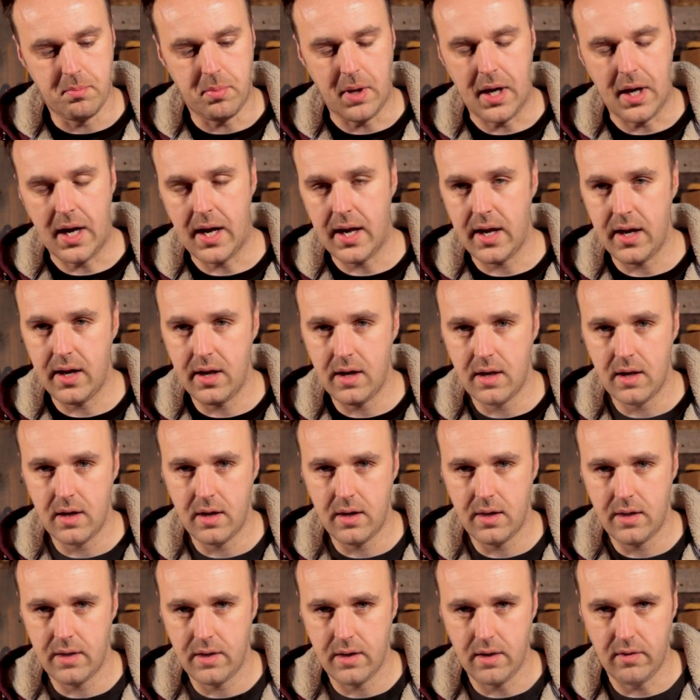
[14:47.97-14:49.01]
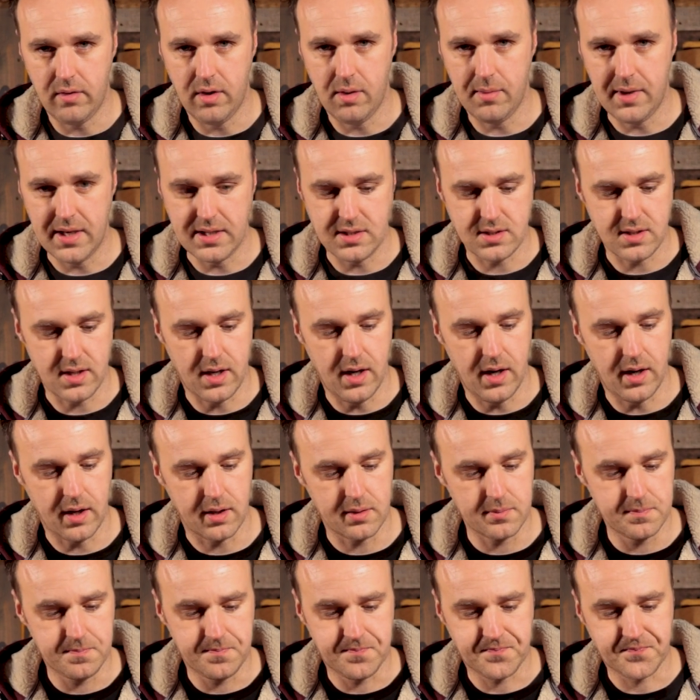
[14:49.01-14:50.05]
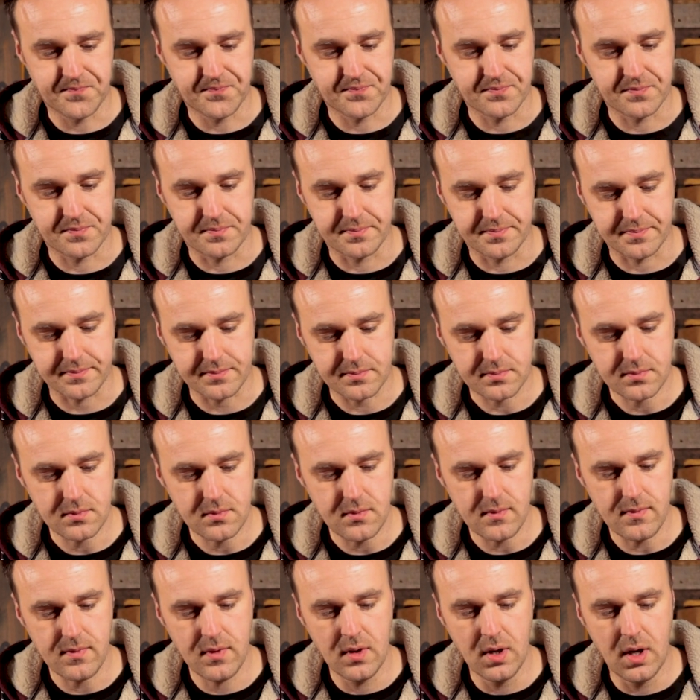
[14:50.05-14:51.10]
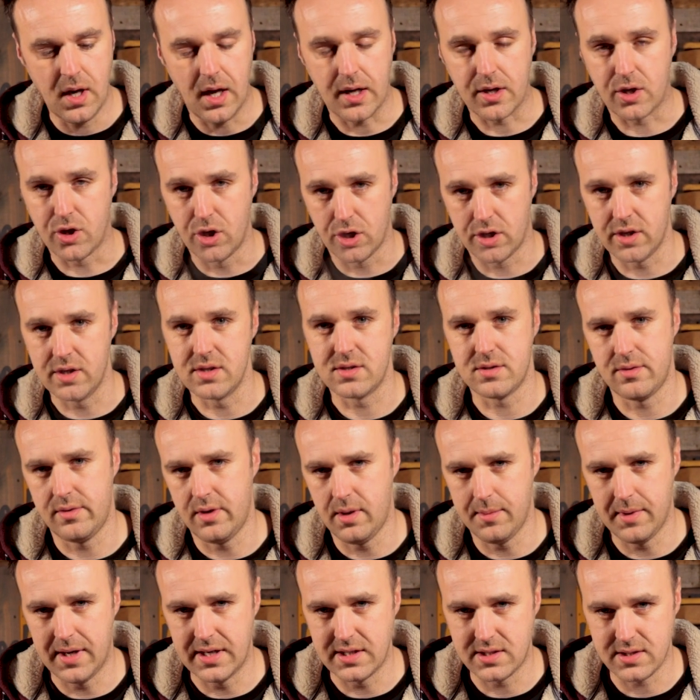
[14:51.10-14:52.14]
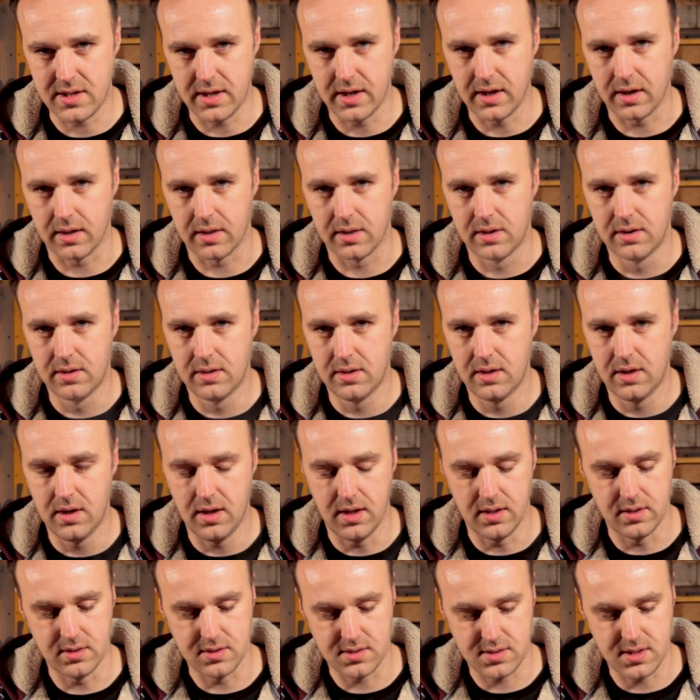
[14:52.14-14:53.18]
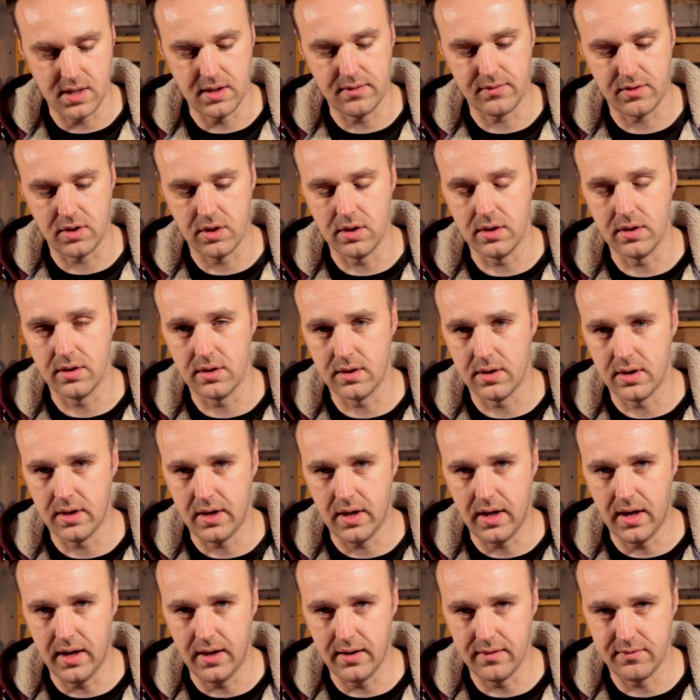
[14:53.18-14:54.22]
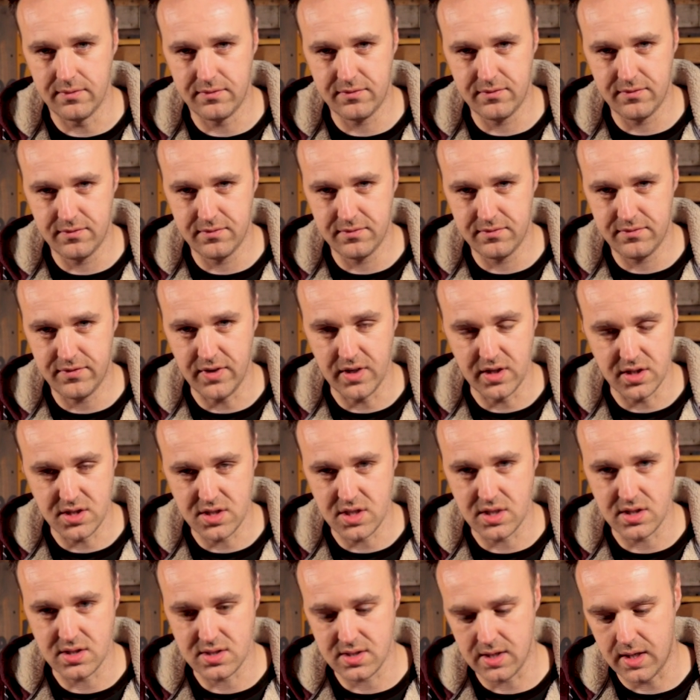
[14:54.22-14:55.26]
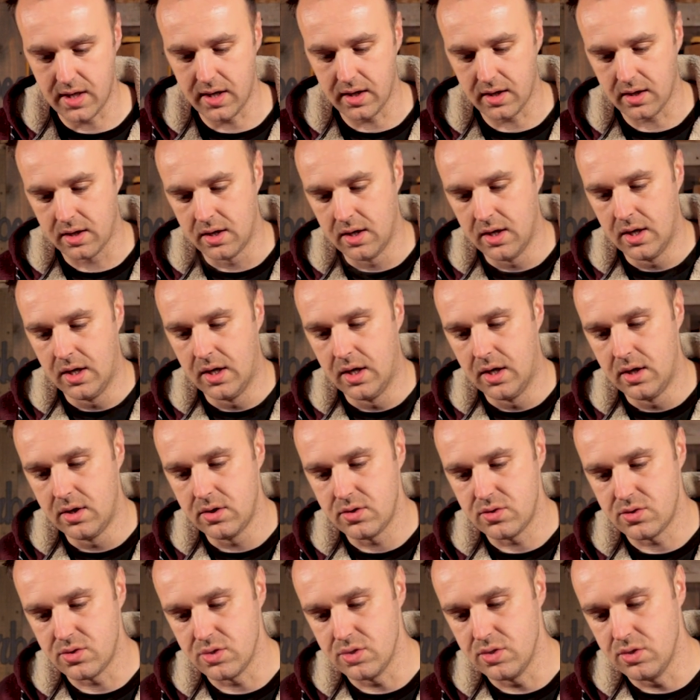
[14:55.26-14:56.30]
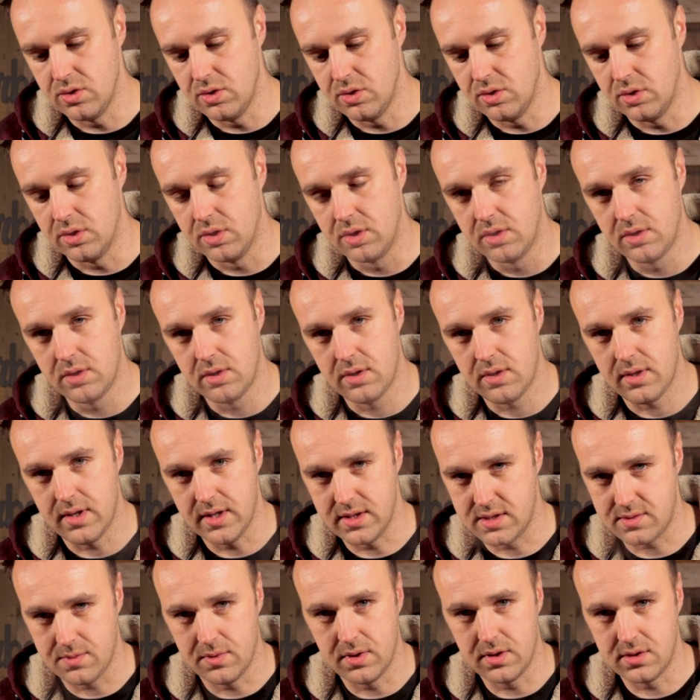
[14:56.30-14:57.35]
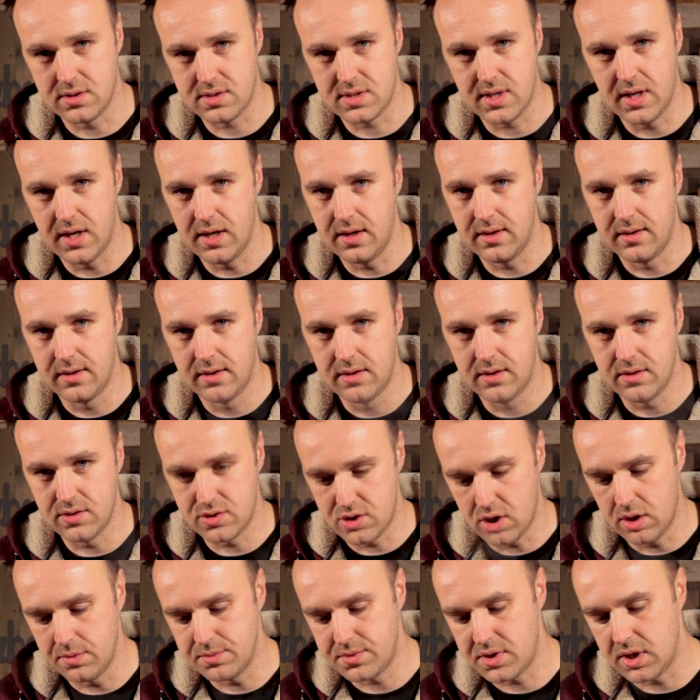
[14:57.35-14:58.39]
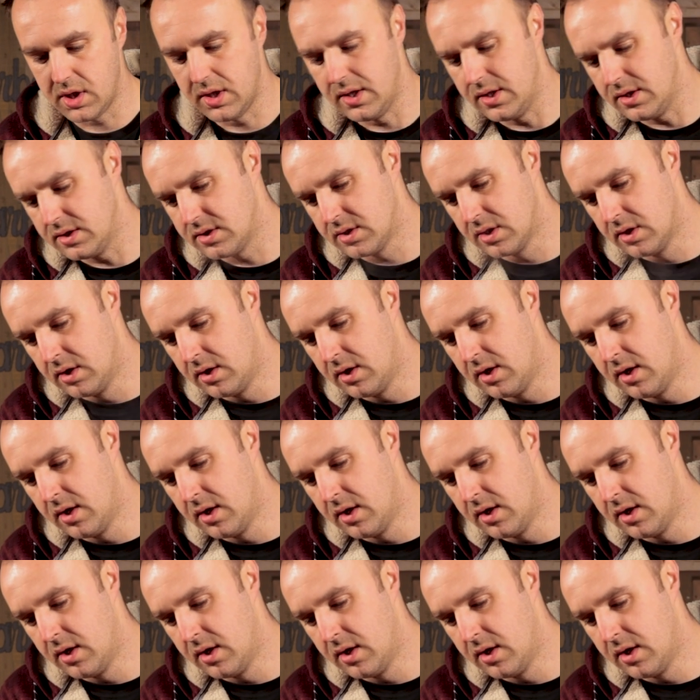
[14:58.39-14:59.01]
buy a ribeye steak and cook it as a ribeye steak, and instead of doing a Philly cheesesteak, do this one instead, the chopped cheese.